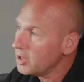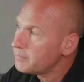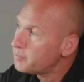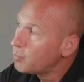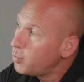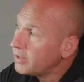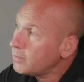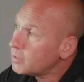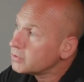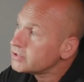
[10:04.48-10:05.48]
but what it
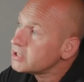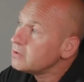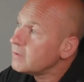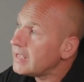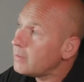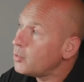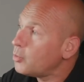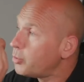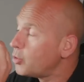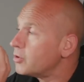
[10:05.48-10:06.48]
will do, it will
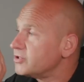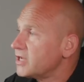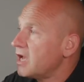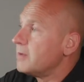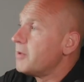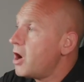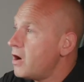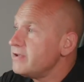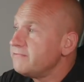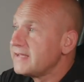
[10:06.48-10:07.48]
put a
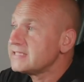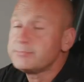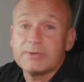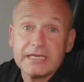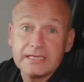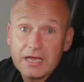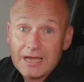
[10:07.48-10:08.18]
high fan speed